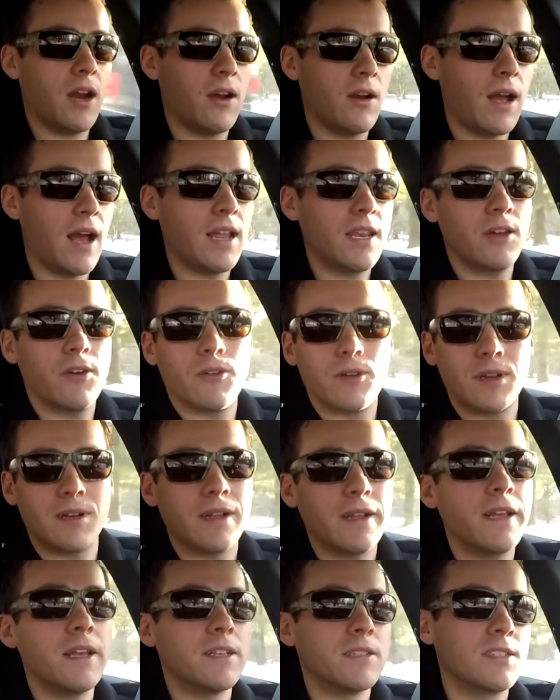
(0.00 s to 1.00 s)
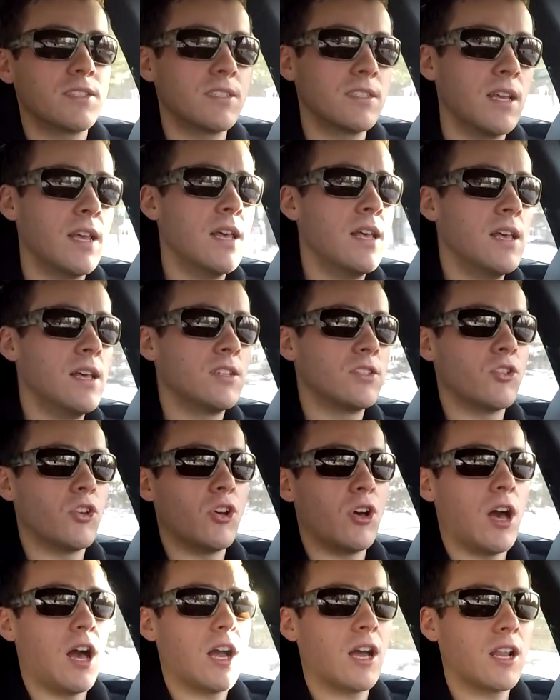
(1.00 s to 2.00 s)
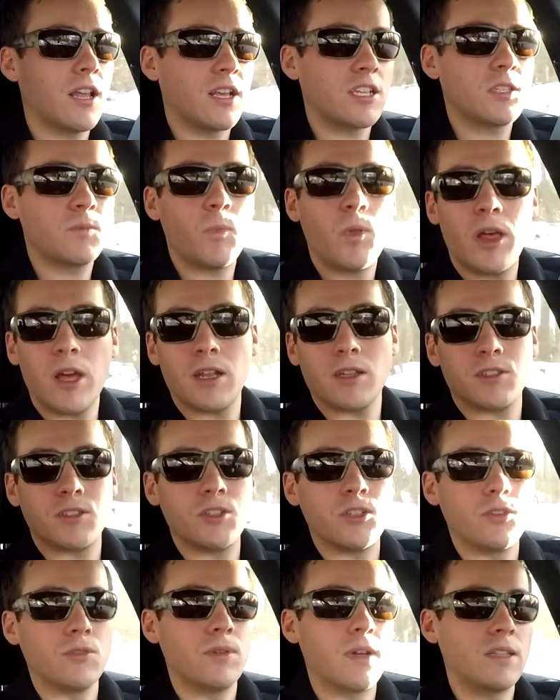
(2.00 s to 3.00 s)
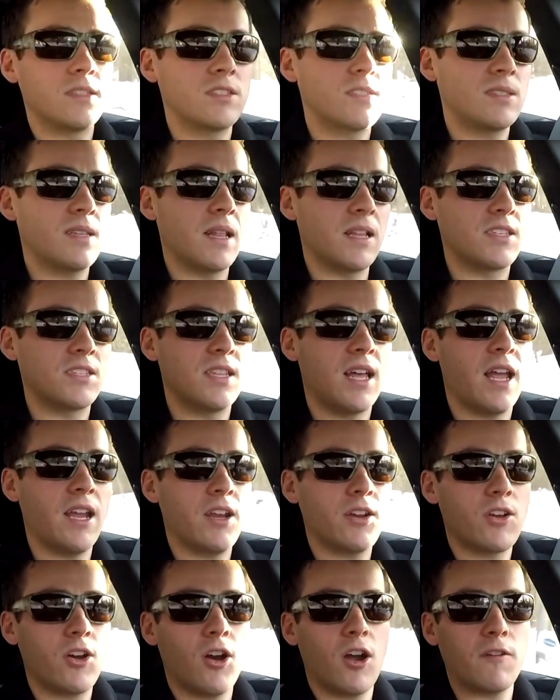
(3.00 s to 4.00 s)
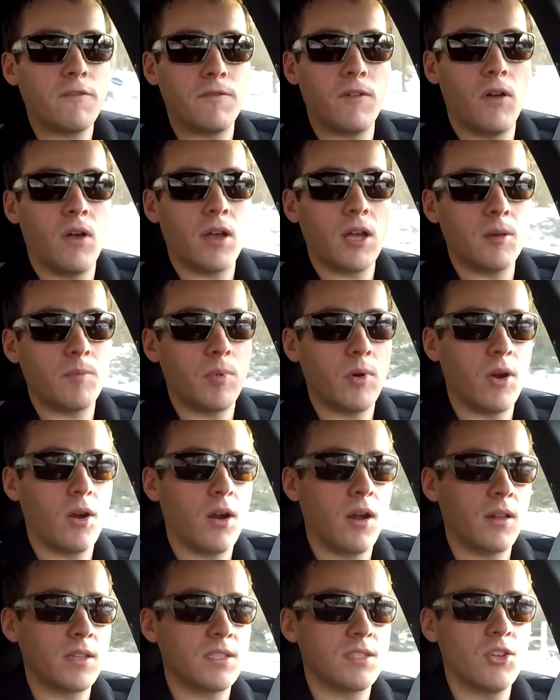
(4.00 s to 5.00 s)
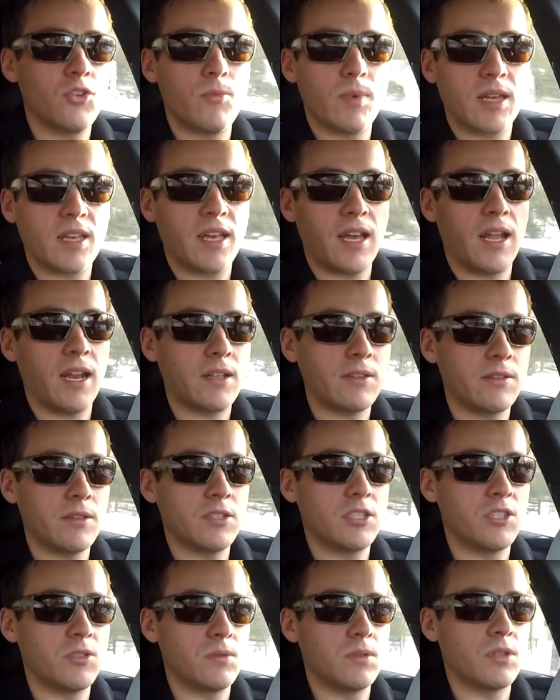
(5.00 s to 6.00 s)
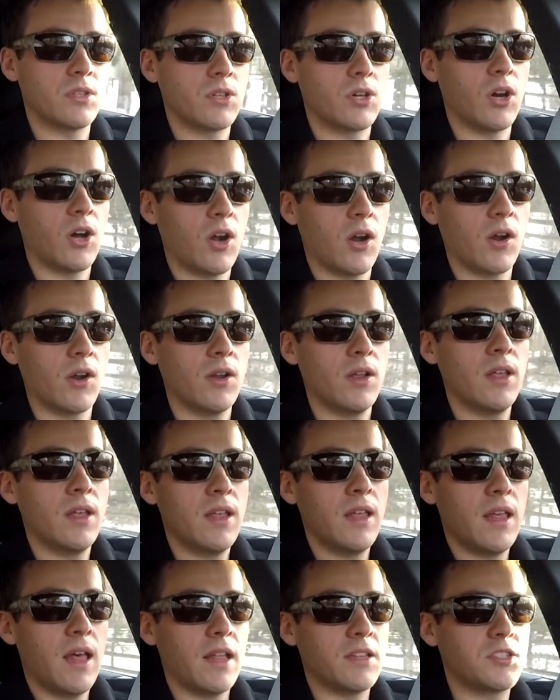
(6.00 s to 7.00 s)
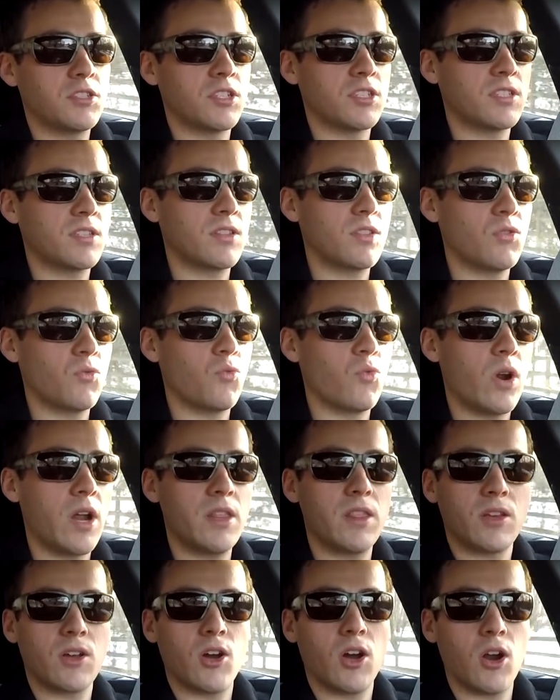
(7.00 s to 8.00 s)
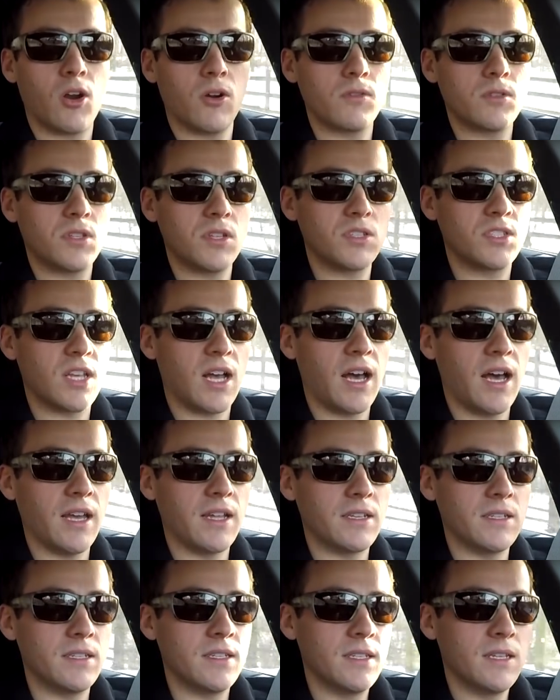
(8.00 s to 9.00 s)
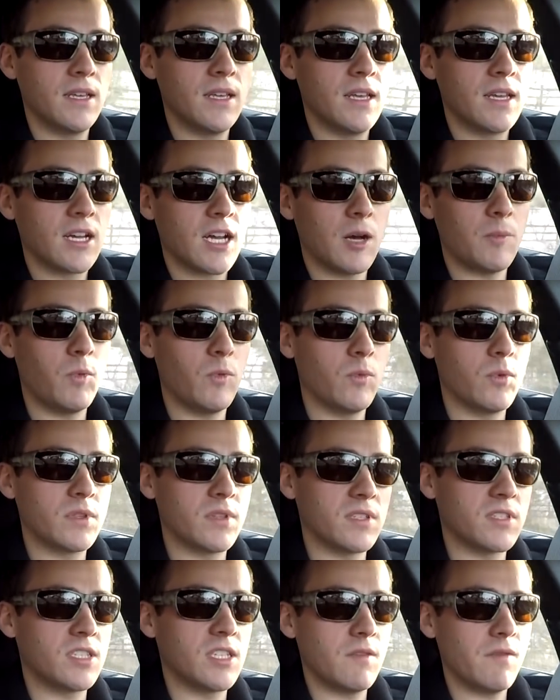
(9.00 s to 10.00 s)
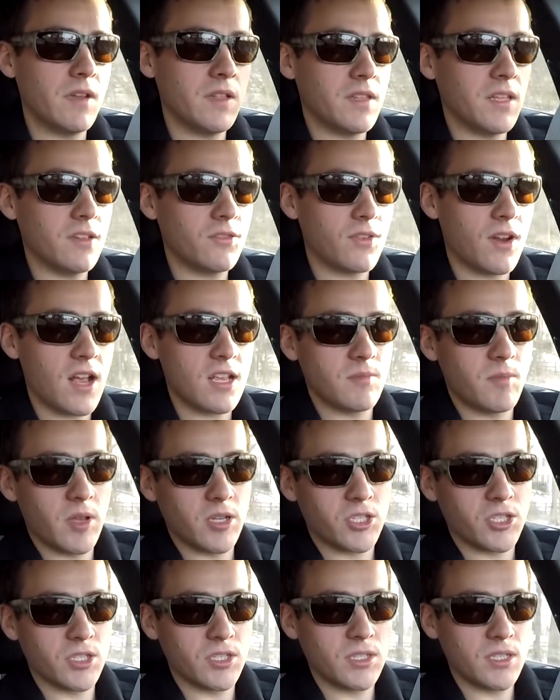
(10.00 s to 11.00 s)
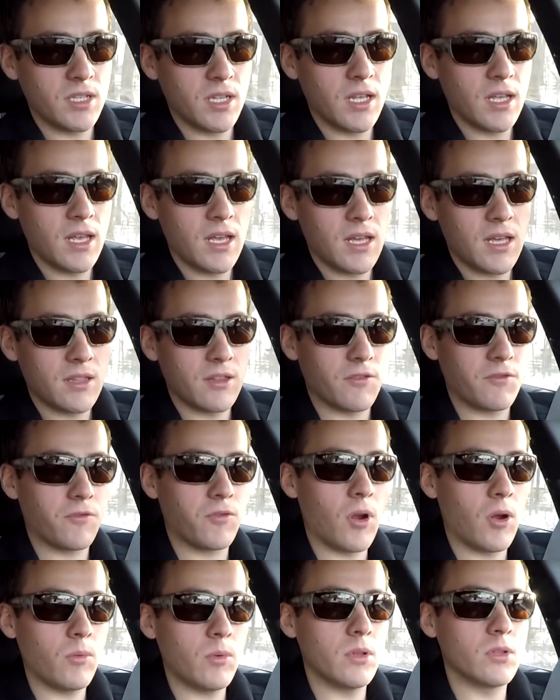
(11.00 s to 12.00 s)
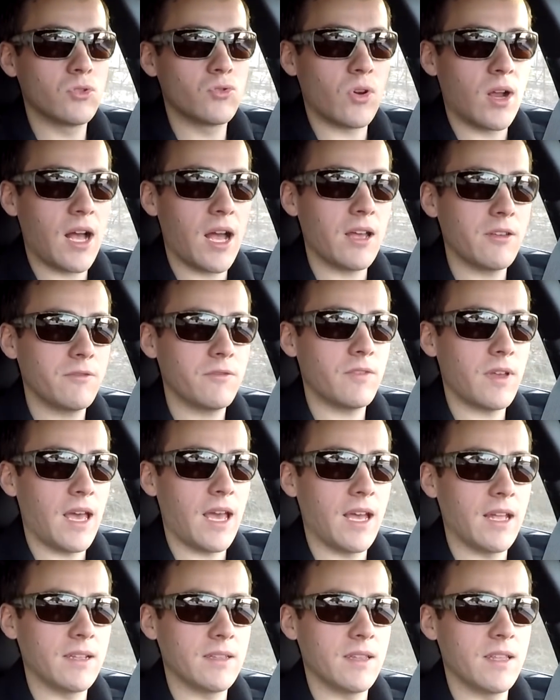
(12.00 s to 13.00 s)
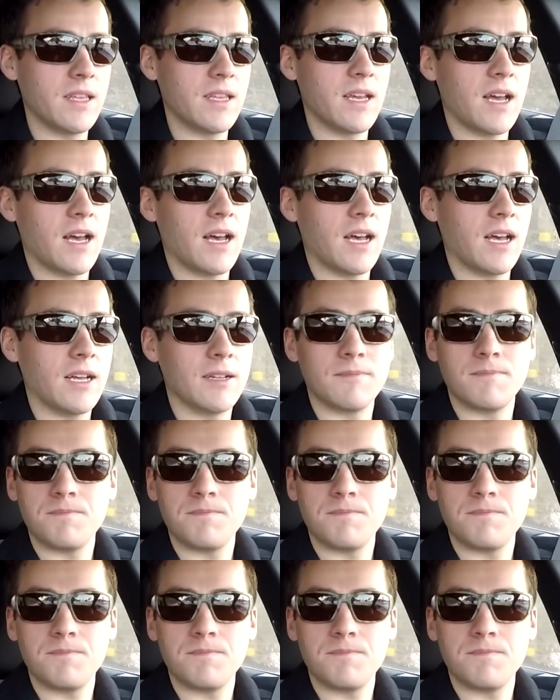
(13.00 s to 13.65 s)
I know what it is. So I'm going to explain it to you. It's not your car falling apart. It's no mechanical issue with the car. It's just the way the car is designed, coupled with the CVT transmission, the front-wheel drive, and the